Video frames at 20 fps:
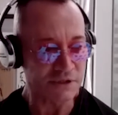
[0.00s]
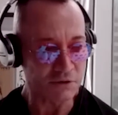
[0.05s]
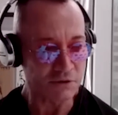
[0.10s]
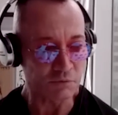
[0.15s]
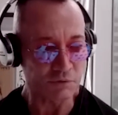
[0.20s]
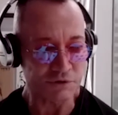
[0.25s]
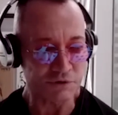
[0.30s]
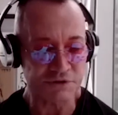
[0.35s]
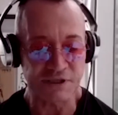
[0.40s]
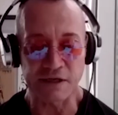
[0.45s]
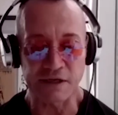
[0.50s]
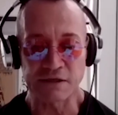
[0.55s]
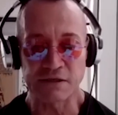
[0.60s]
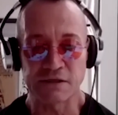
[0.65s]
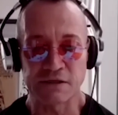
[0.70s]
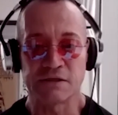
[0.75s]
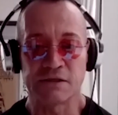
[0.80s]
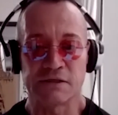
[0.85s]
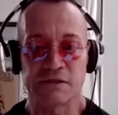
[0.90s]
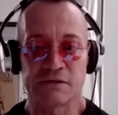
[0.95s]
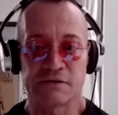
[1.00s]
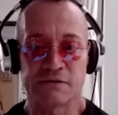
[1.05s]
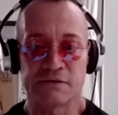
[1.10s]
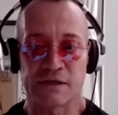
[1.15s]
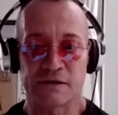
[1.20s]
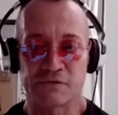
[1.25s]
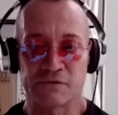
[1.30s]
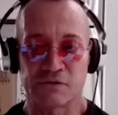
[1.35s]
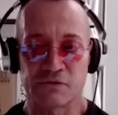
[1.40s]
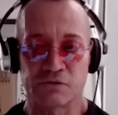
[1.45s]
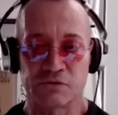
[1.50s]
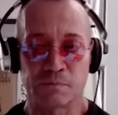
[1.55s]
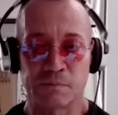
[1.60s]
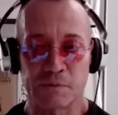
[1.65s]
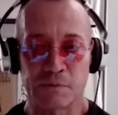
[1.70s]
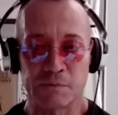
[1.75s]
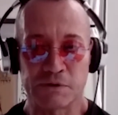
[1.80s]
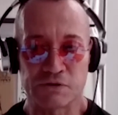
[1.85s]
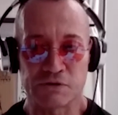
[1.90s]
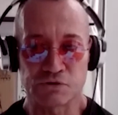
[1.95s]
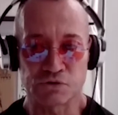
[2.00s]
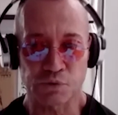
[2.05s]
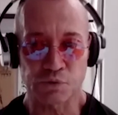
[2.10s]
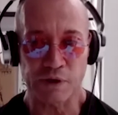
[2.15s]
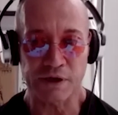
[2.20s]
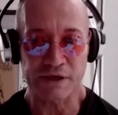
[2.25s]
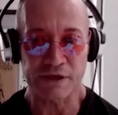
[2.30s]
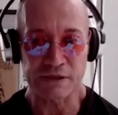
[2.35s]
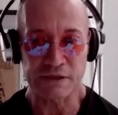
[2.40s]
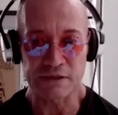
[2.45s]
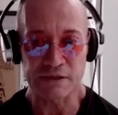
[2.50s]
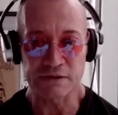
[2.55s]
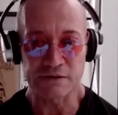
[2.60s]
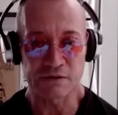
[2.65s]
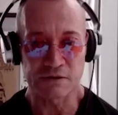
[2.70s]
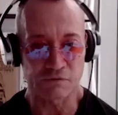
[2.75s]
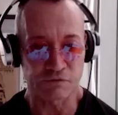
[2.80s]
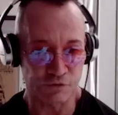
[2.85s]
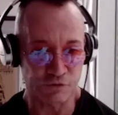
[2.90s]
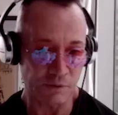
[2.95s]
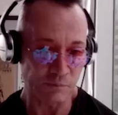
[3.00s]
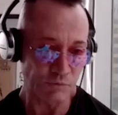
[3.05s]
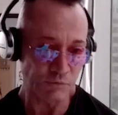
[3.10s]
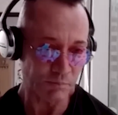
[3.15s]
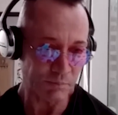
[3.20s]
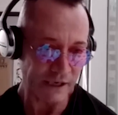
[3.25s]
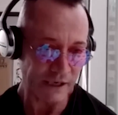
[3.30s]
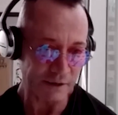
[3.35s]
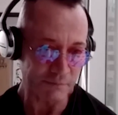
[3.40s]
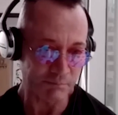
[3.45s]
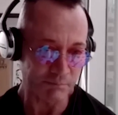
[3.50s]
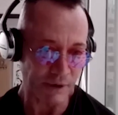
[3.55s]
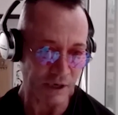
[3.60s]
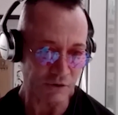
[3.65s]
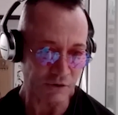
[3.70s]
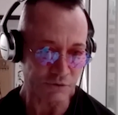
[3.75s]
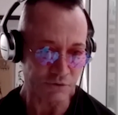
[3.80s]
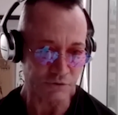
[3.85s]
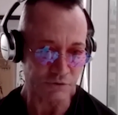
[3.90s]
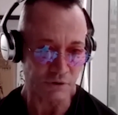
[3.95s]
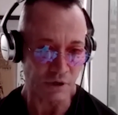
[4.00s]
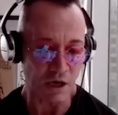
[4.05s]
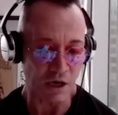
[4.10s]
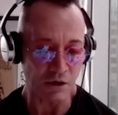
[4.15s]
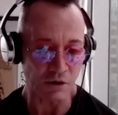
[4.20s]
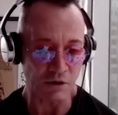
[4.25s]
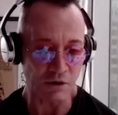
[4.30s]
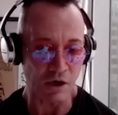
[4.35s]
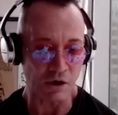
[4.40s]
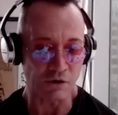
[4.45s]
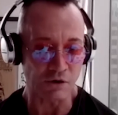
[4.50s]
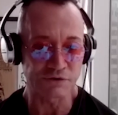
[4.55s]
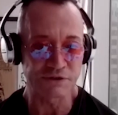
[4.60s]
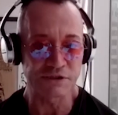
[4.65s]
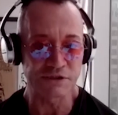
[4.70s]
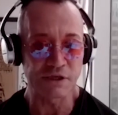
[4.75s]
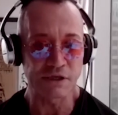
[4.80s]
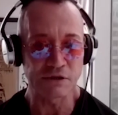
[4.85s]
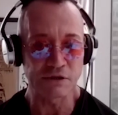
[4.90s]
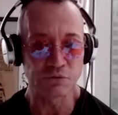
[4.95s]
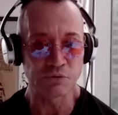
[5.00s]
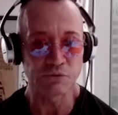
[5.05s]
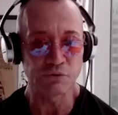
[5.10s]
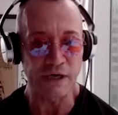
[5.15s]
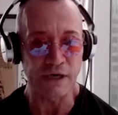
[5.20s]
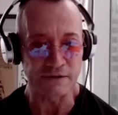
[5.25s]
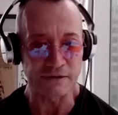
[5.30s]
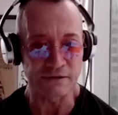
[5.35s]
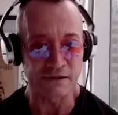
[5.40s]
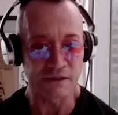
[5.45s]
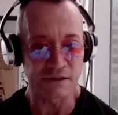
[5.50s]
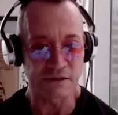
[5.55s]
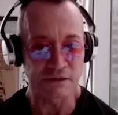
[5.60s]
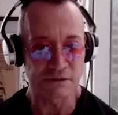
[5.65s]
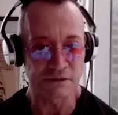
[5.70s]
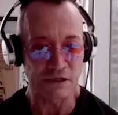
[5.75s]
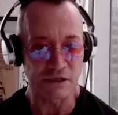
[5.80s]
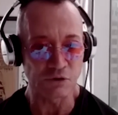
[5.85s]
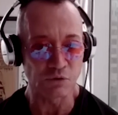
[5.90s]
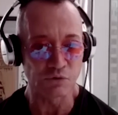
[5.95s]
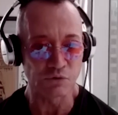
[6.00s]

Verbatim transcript: that they were taking it as a supplement, trying it from the black powder, how, how did they do that? They they